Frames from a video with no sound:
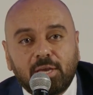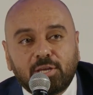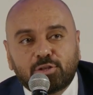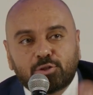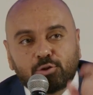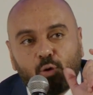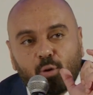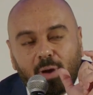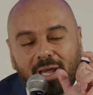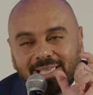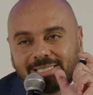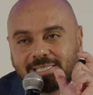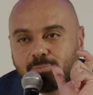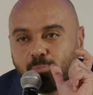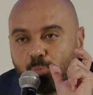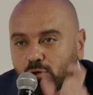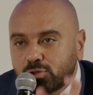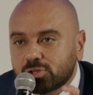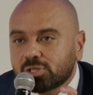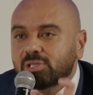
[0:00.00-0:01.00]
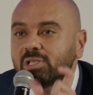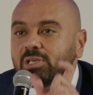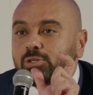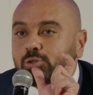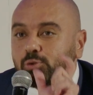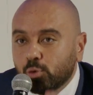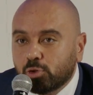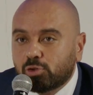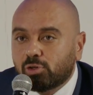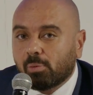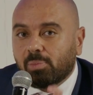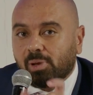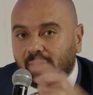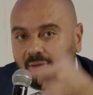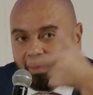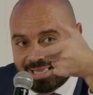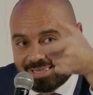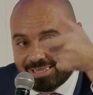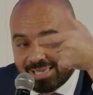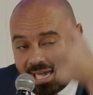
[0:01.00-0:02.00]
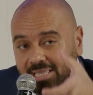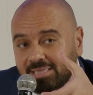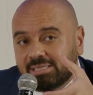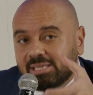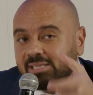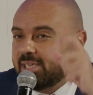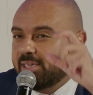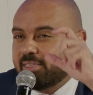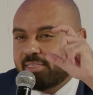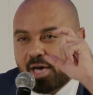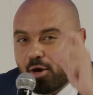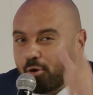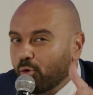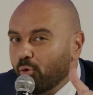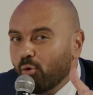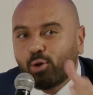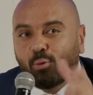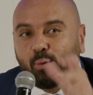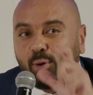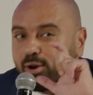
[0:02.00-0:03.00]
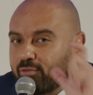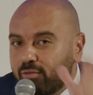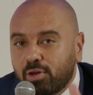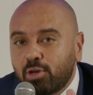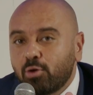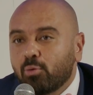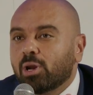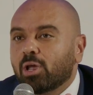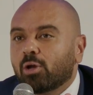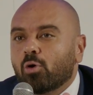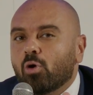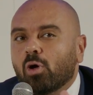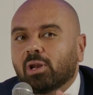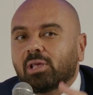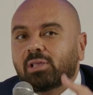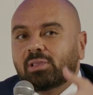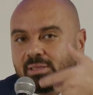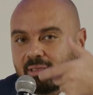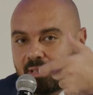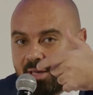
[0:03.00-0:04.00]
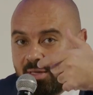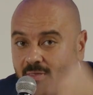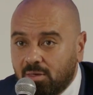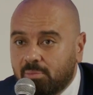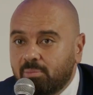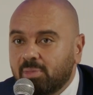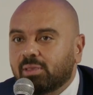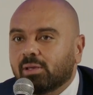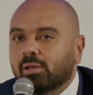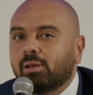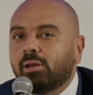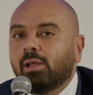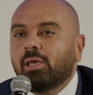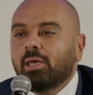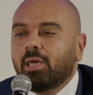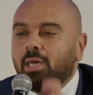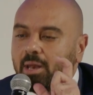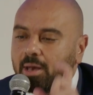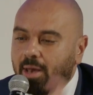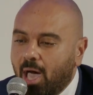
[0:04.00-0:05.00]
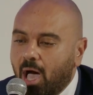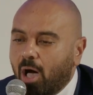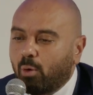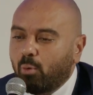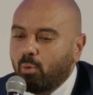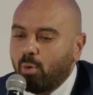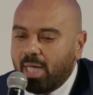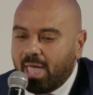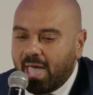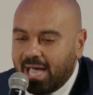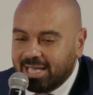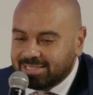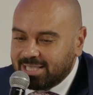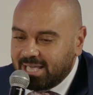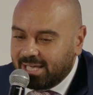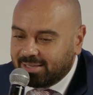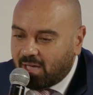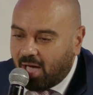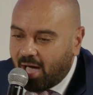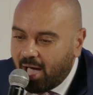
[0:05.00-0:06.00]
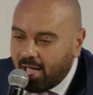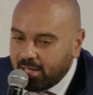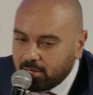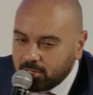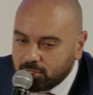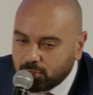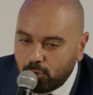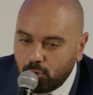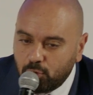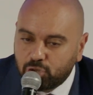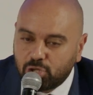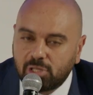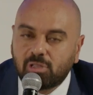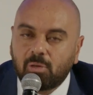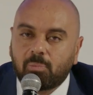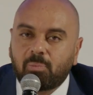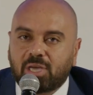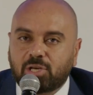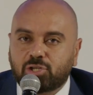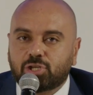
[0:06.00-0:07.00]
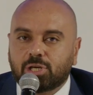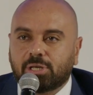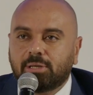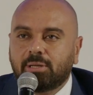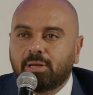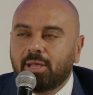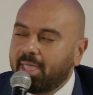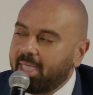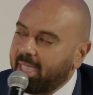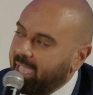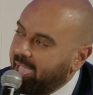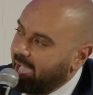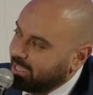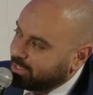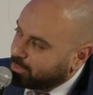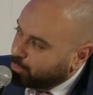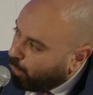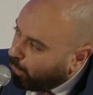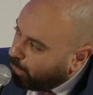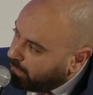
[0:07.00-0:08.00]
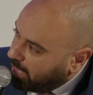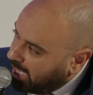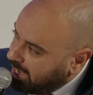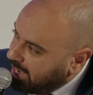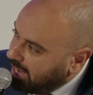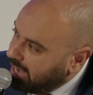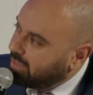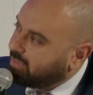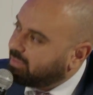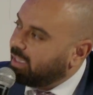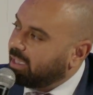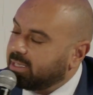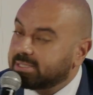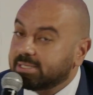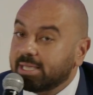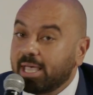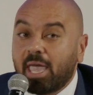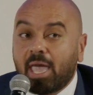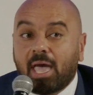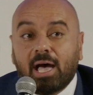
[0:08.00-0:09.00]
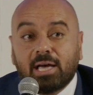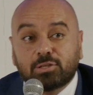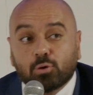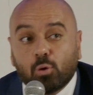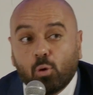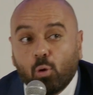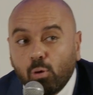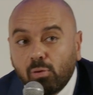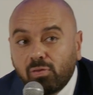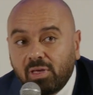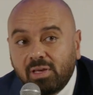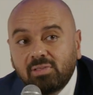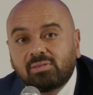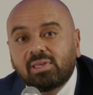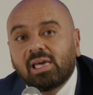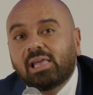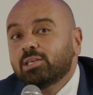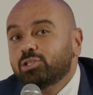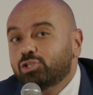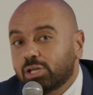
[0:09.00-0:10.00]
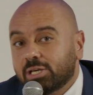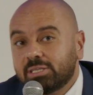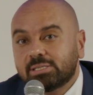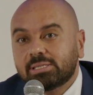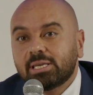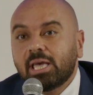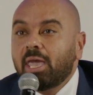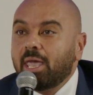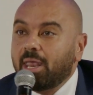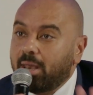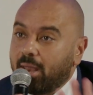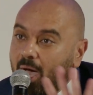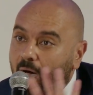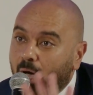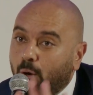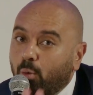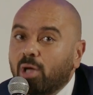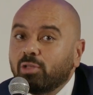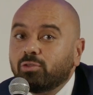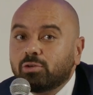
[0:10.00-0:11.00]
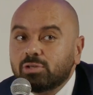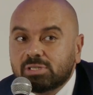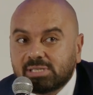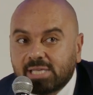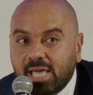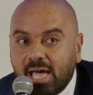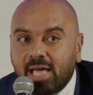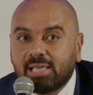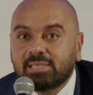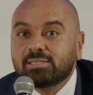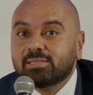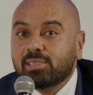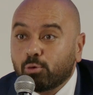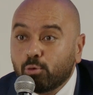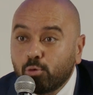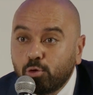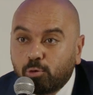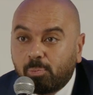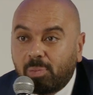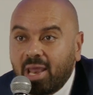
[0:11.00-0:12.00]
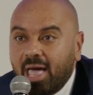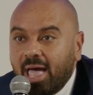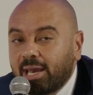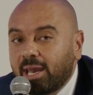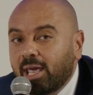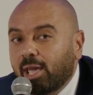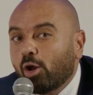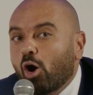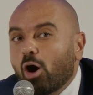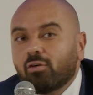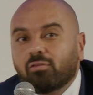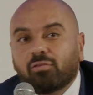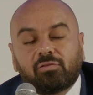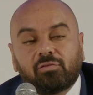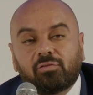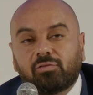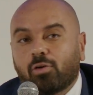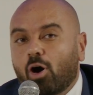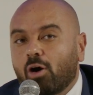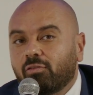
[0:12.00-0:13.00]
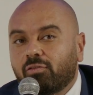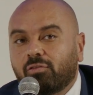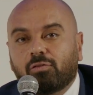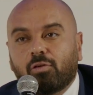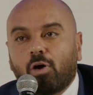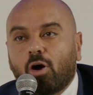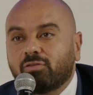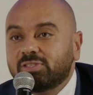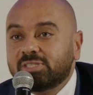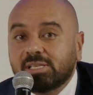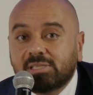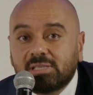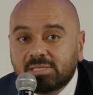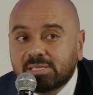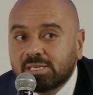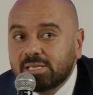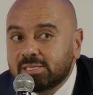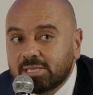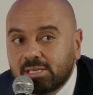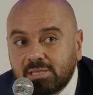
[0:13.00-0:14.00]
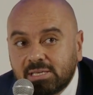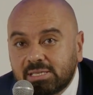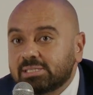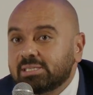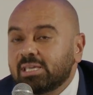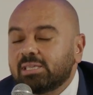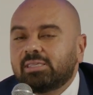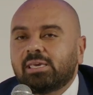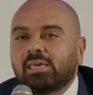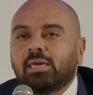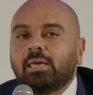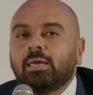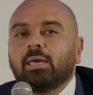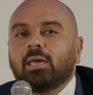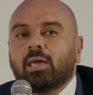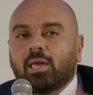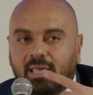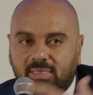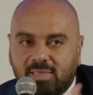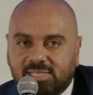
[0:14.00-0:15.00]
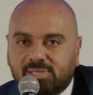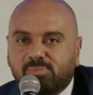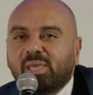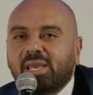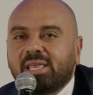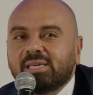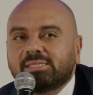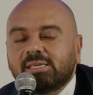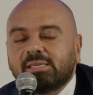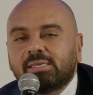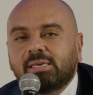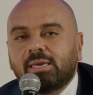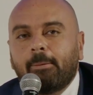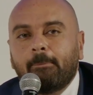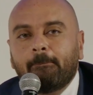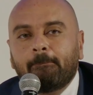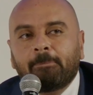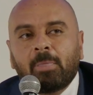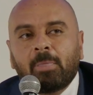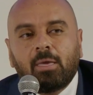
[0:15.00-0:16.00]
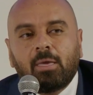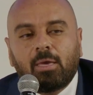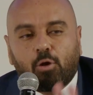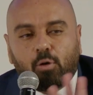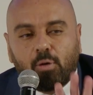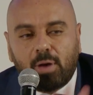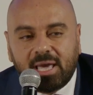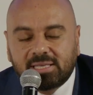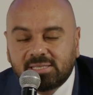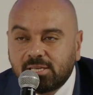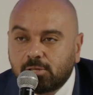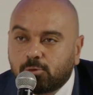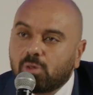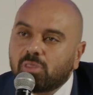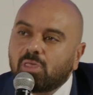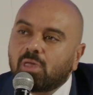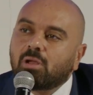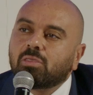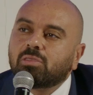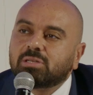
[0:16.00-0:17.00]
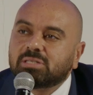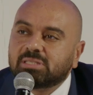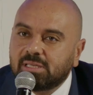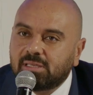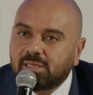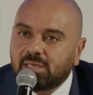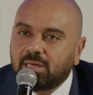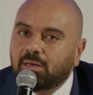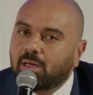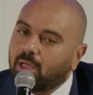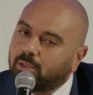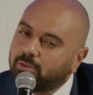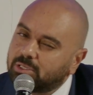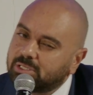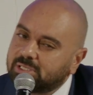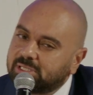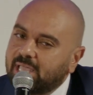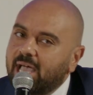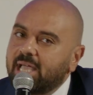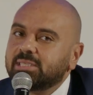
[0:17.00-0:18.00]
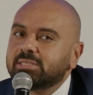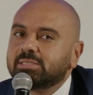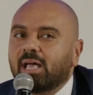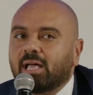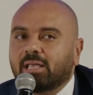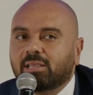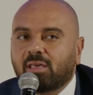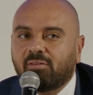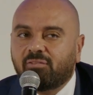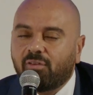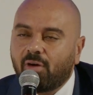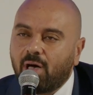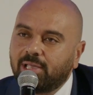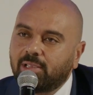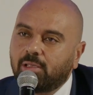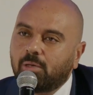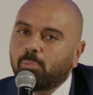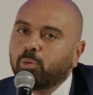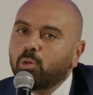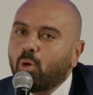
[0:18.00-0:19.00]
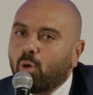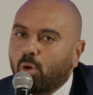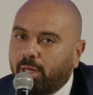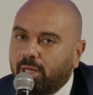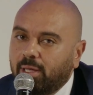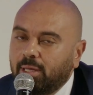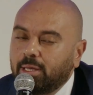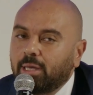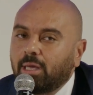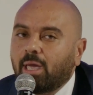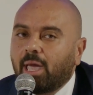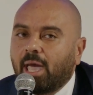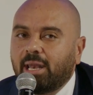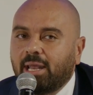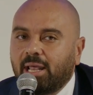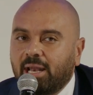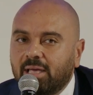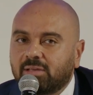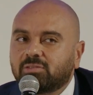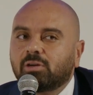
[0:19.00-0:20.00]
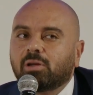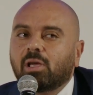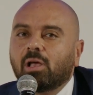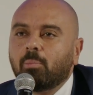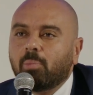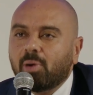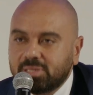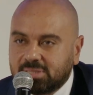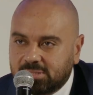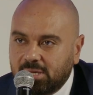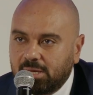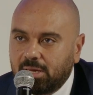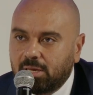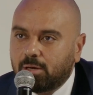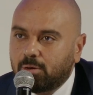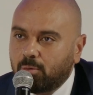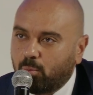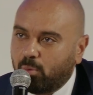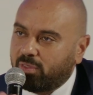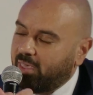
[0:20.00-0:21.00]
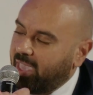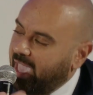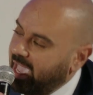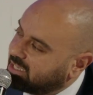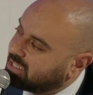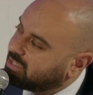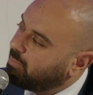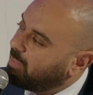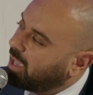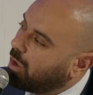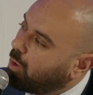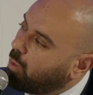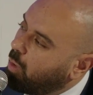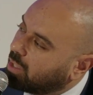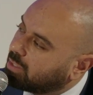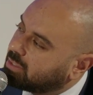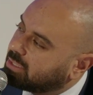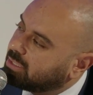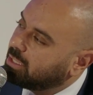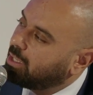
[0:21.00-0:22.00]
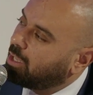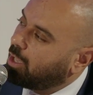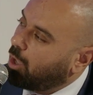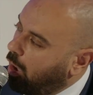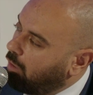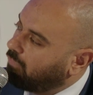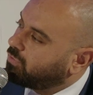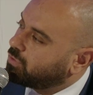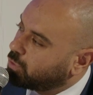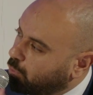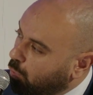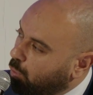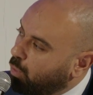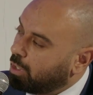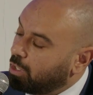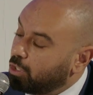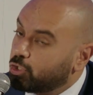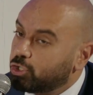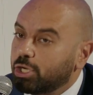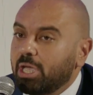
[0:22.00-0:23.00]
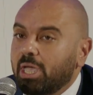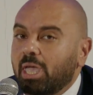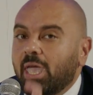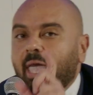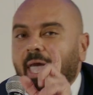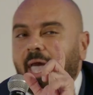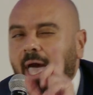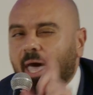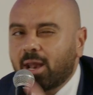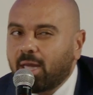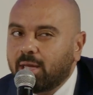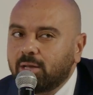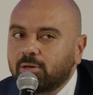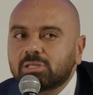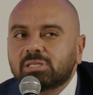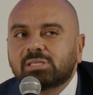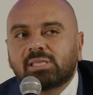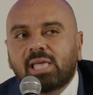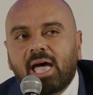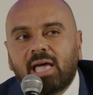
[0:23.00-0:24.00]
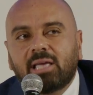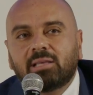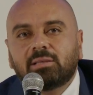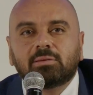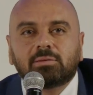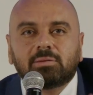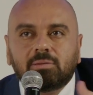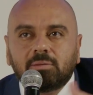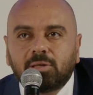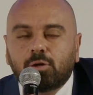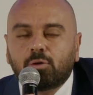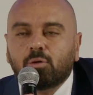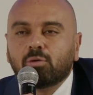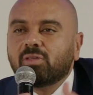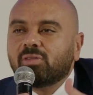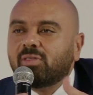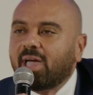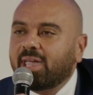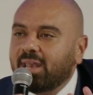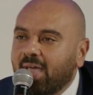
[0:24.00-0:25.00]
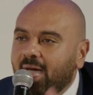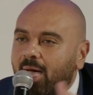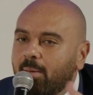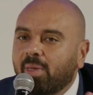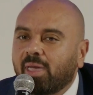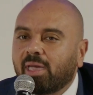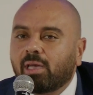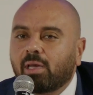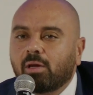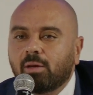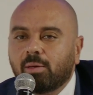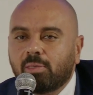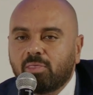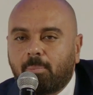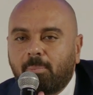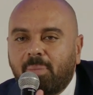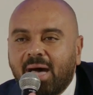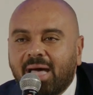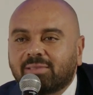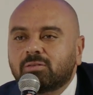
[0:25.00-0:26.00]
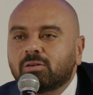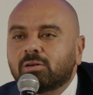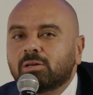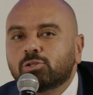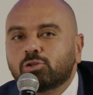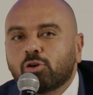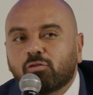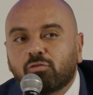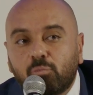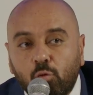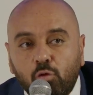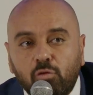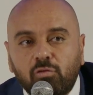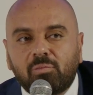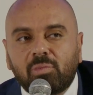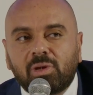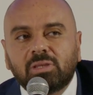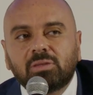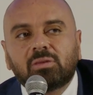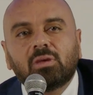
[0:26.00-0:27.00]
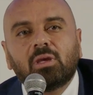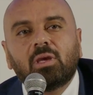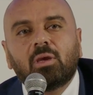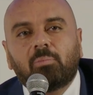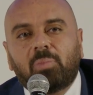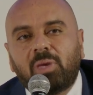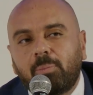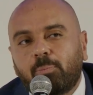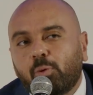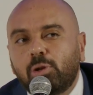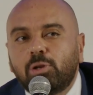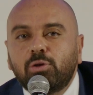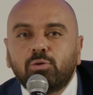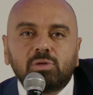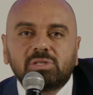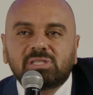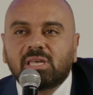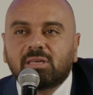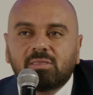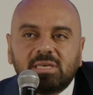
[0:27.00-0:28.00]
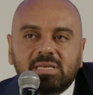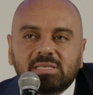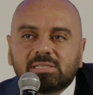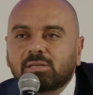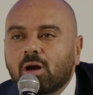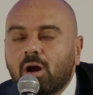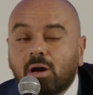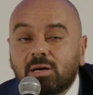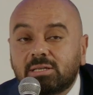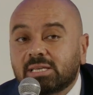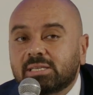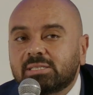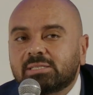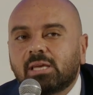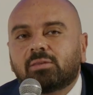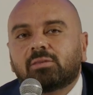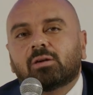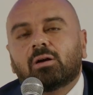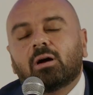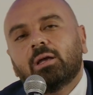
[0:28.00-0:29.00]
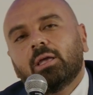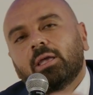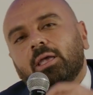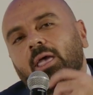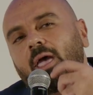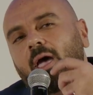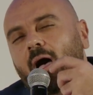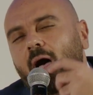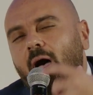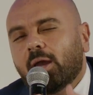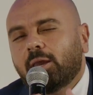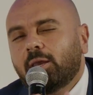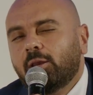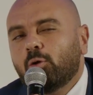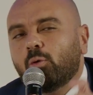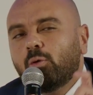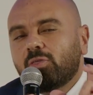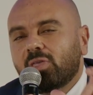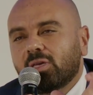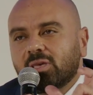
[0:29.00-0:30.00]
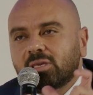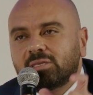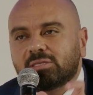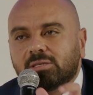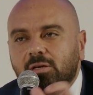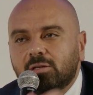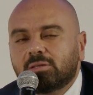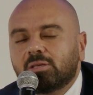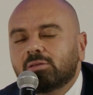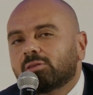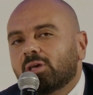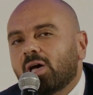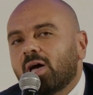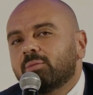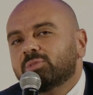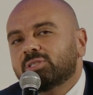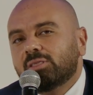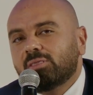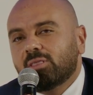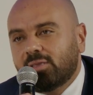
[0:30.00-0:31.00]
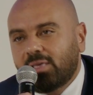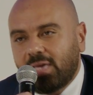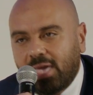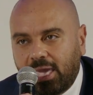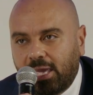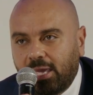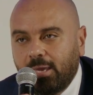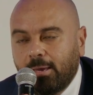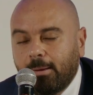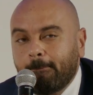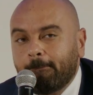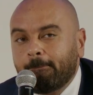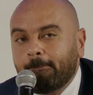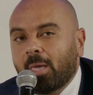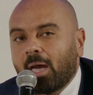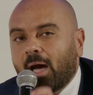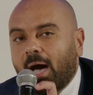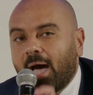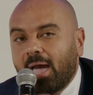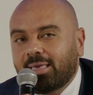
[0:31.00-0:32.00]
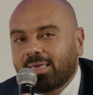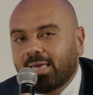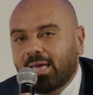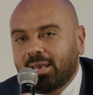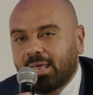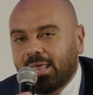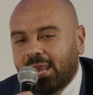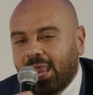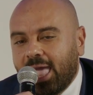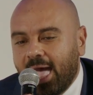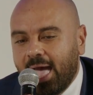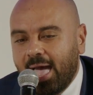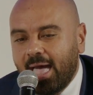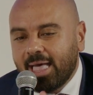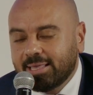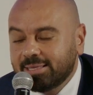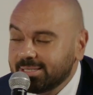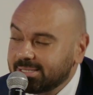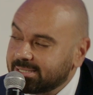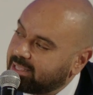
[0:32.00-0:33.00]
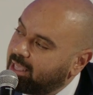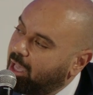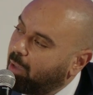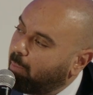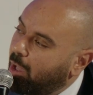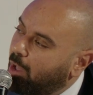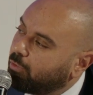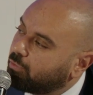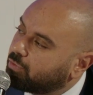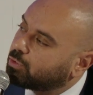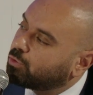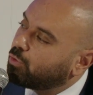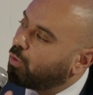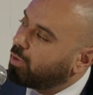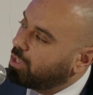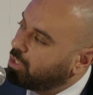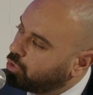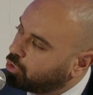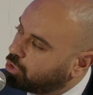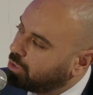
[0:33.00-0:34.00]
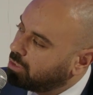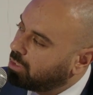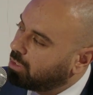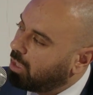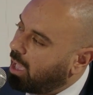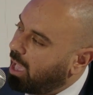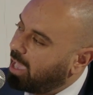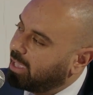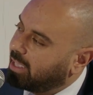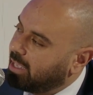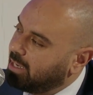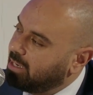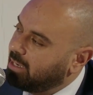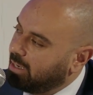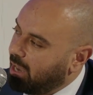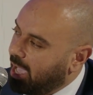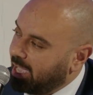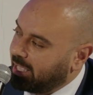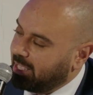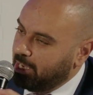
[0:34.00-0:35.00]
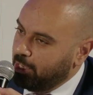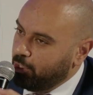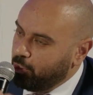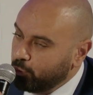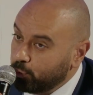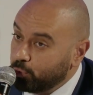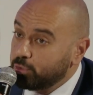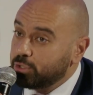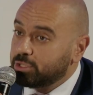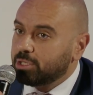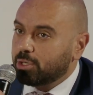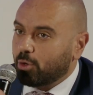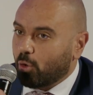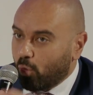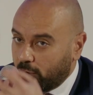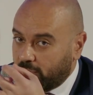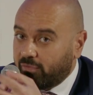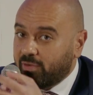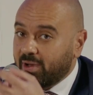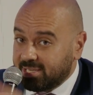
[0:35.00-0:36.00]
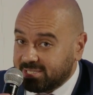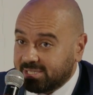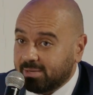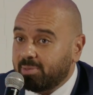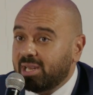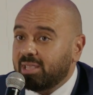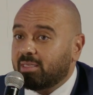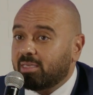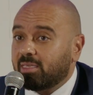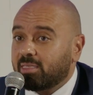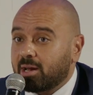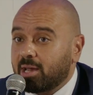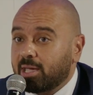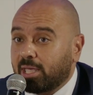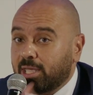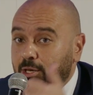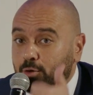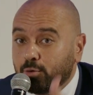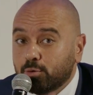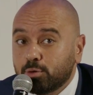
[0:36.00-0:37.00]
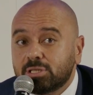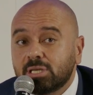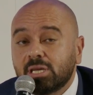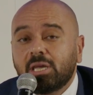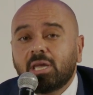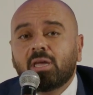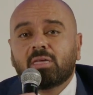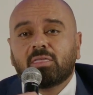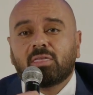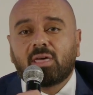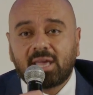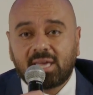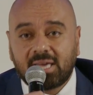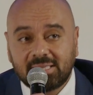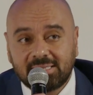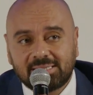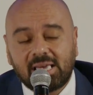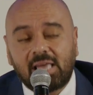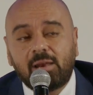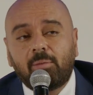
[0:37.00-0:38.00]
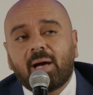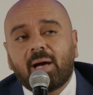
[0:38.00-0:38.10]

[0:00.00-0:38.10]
So it's mostly suitable, that entity, that role, whatever you want to call it, in the middle, now has that high resolution depiction, has all the analytics, has all the intelligence, now understands the route planning of citizens in this city, in this mini city, connects it with another city, understands that. If I deploy an electrical bus here with X megawatts of storage, and I understand, the dynamic, the patterns of movement, people using these cars, etc., I know that at certain times in the day, I can enhance the amount of storage I can use, or flexibility that I can use, that I can sell